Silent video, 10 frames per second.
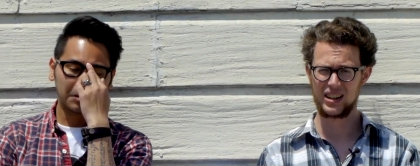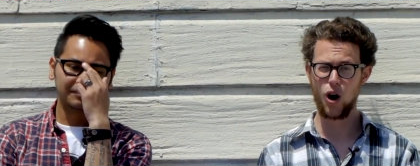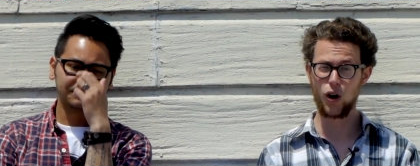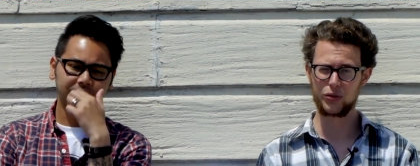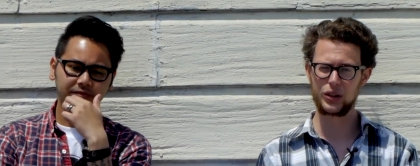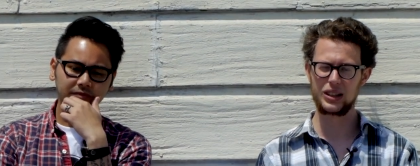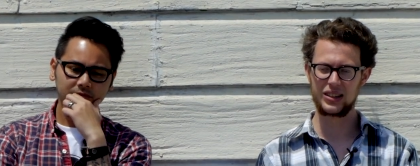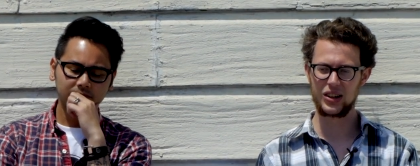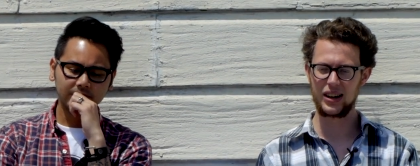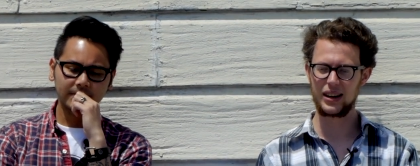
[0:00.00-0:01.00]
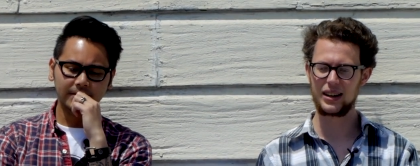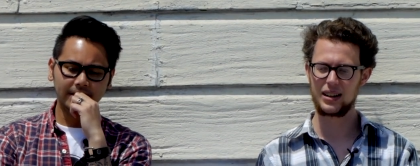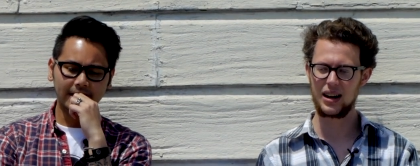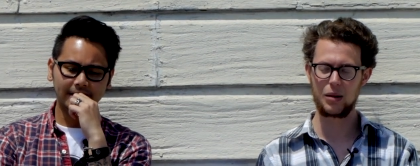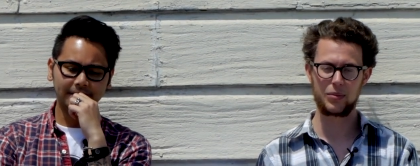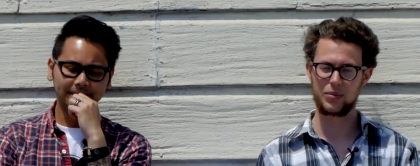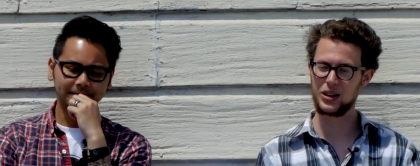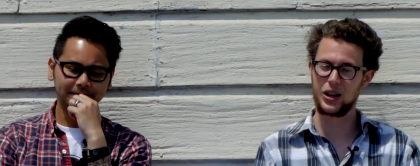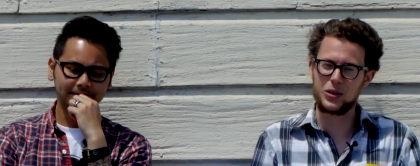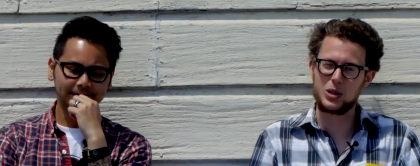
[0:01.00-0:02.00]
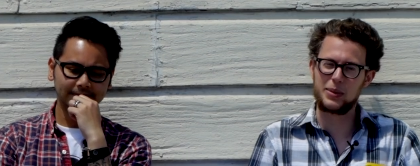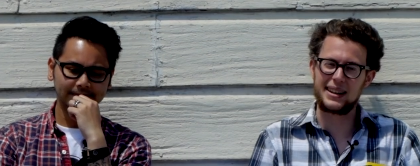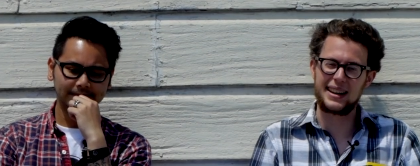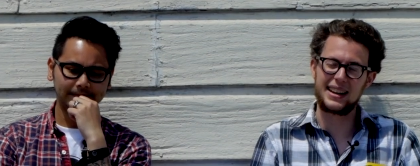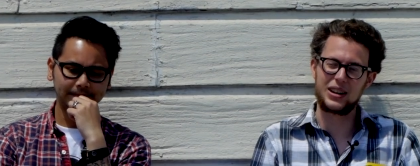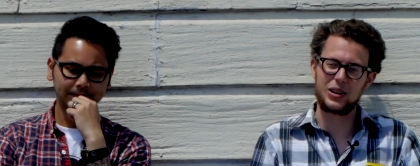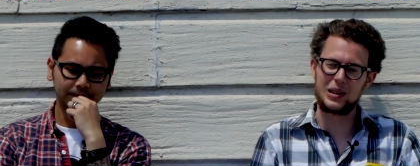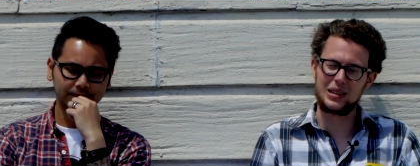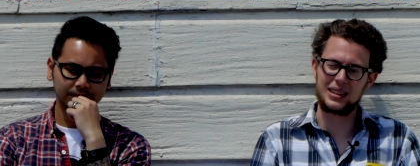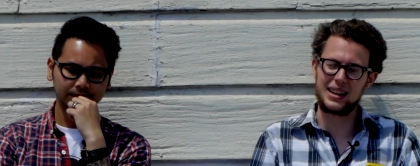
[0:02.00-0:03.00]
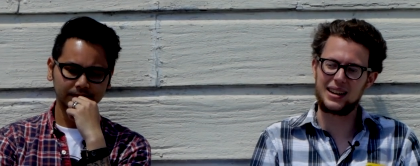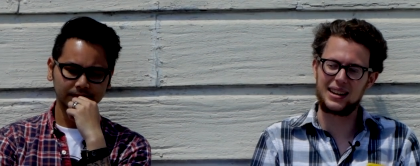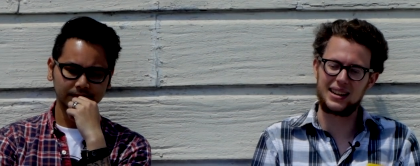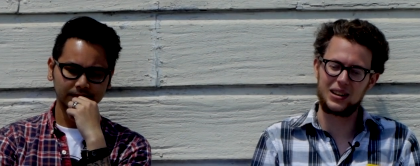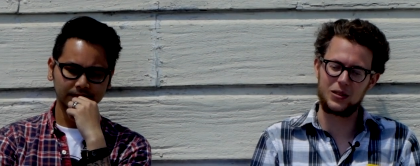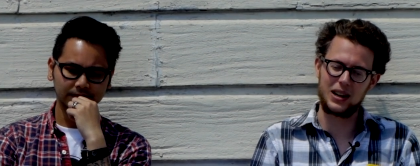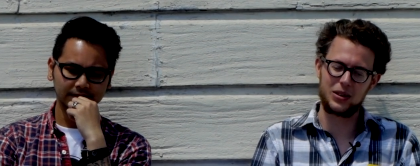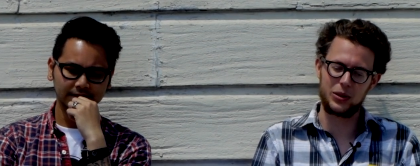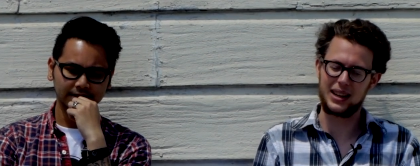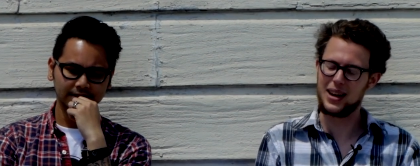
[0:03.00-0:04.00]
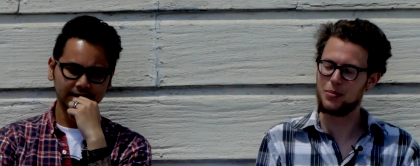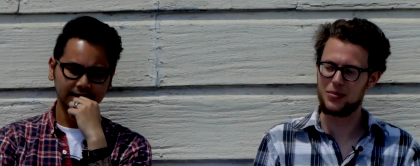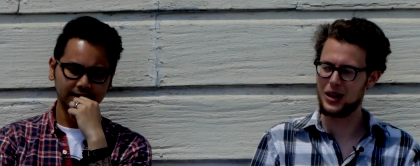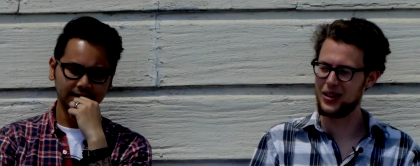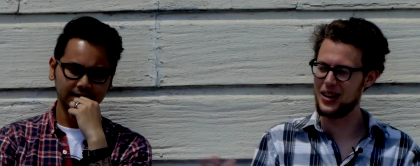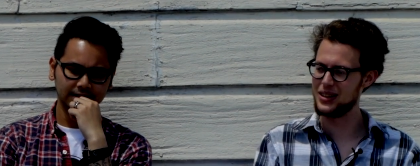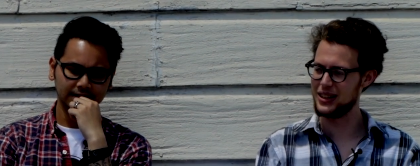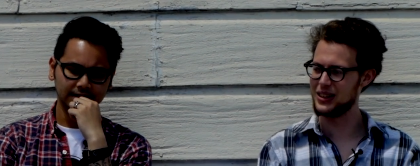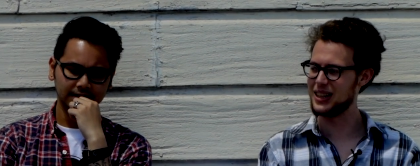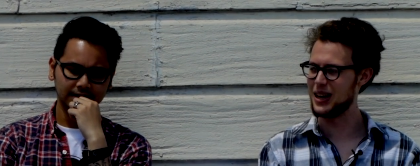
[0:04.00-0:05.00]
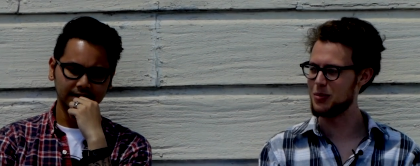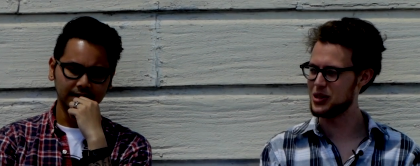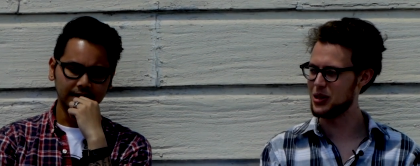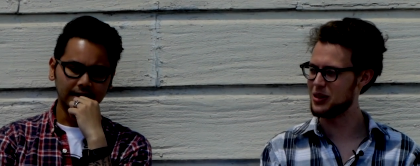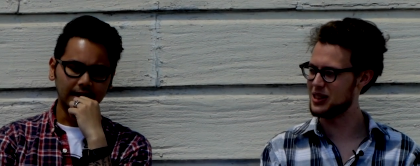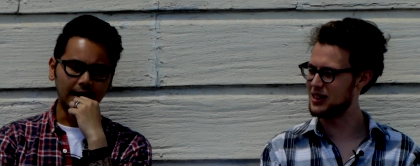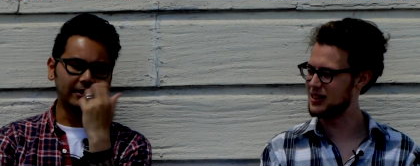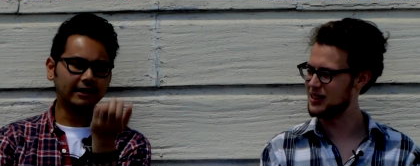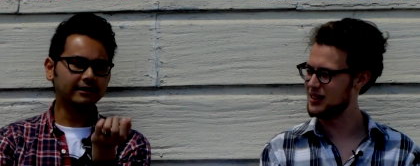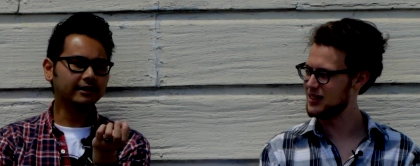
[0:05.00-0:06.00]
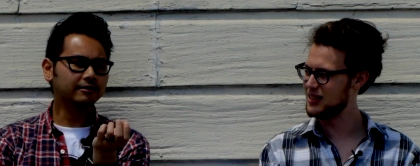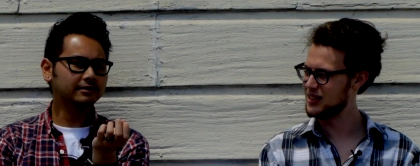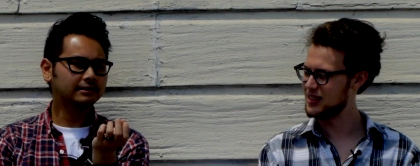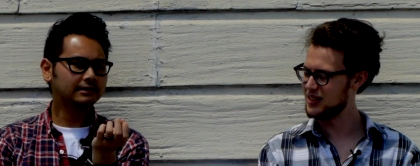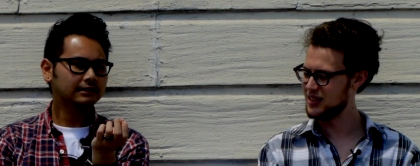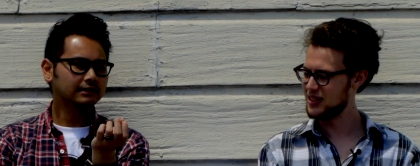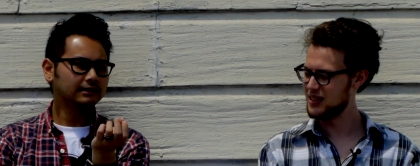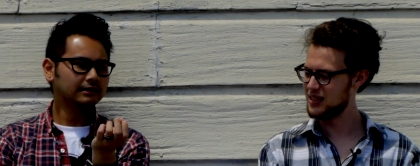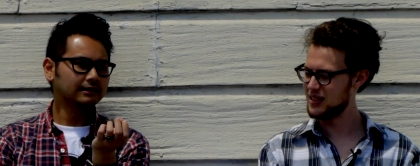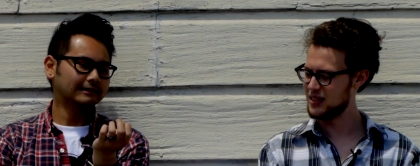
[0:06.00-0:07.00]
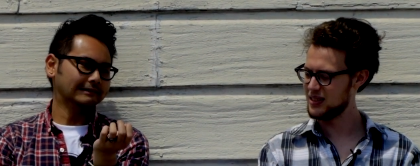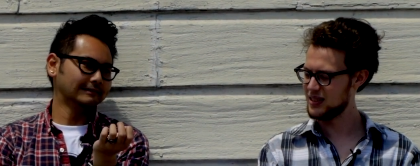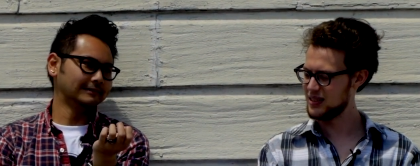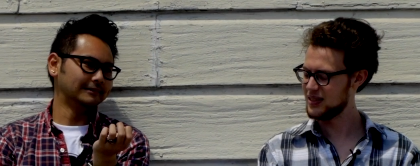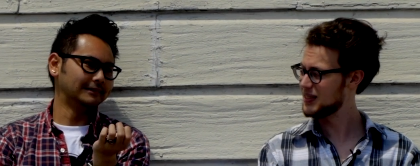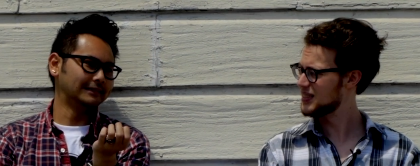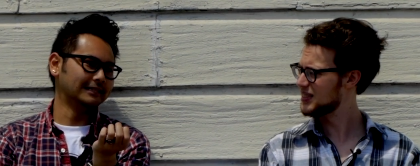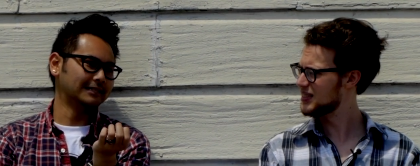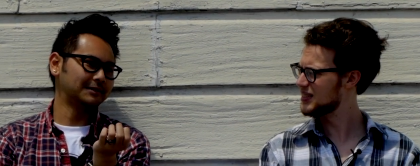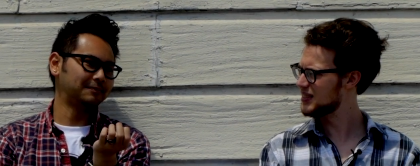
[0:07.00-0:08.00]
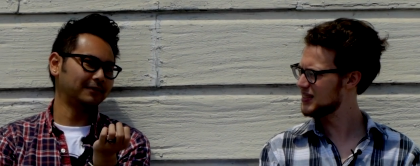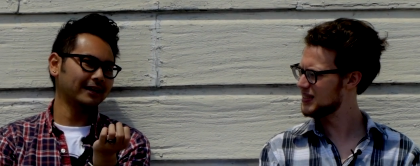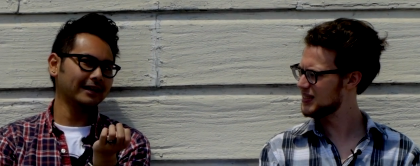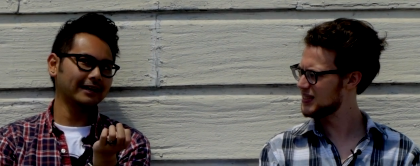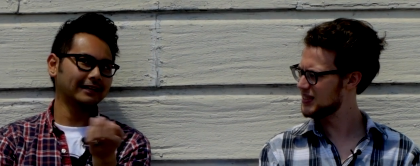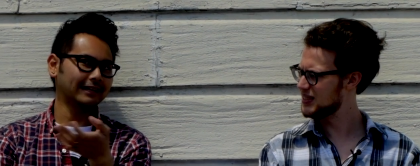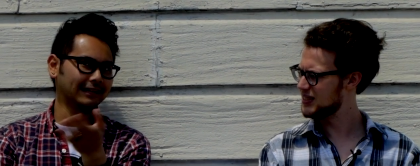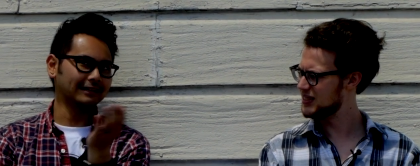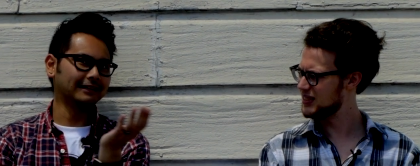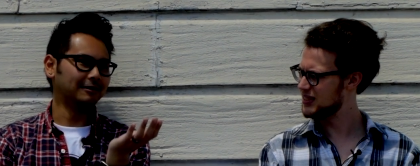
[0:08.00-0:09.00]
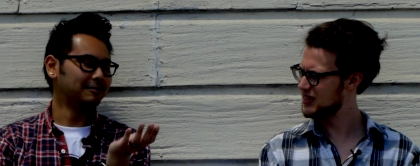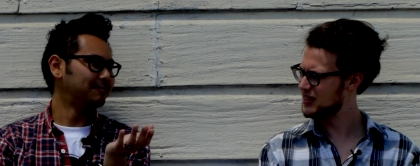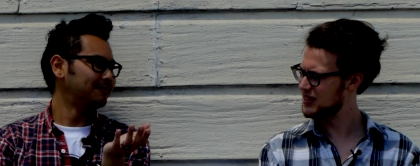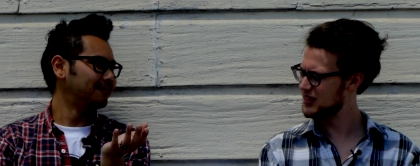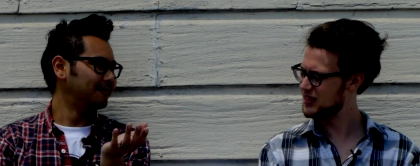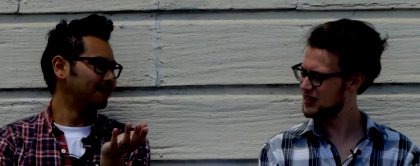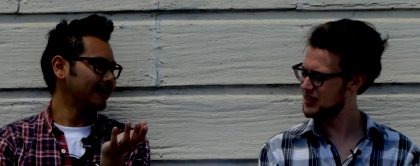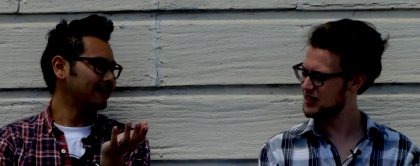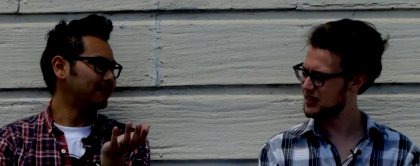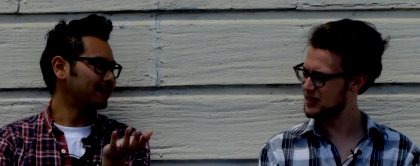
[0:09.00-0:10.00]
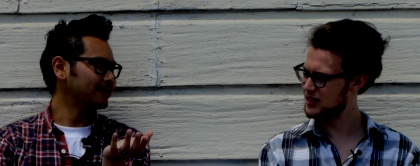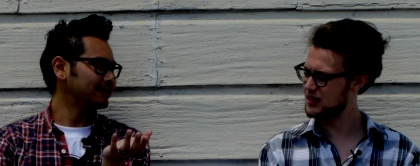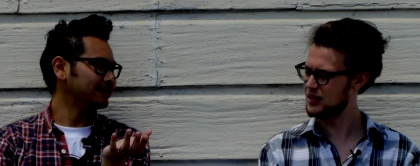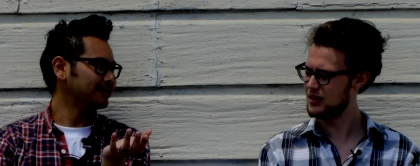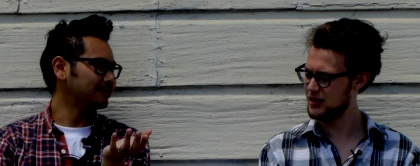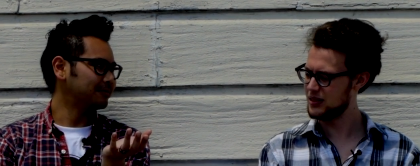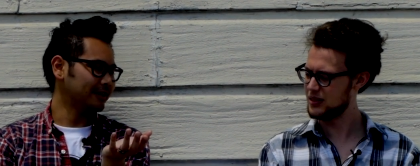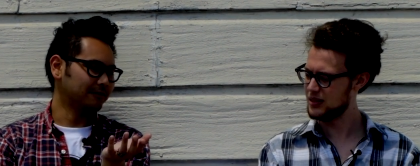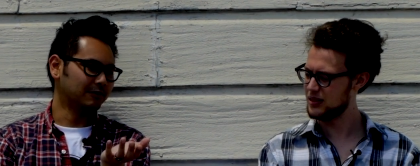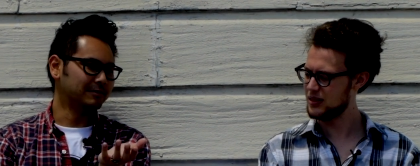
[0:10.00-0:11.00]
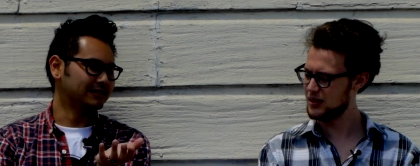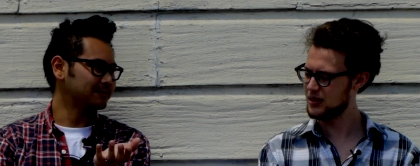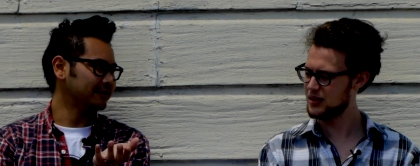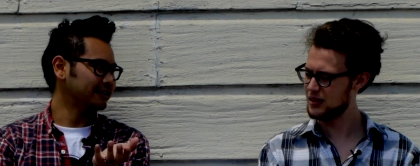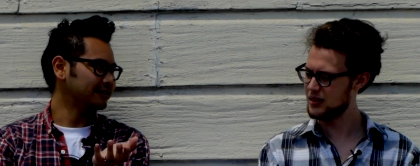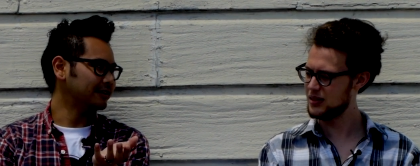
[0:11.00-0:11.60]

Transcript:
Speaker 1: overly dry. Um, um, don't know if it was a bad night or late at night or whatever. We came around dinner time, so it wasn't. I
Speaker 2: mean, I think it was displayed in a way a barbecue plate would be displayed, you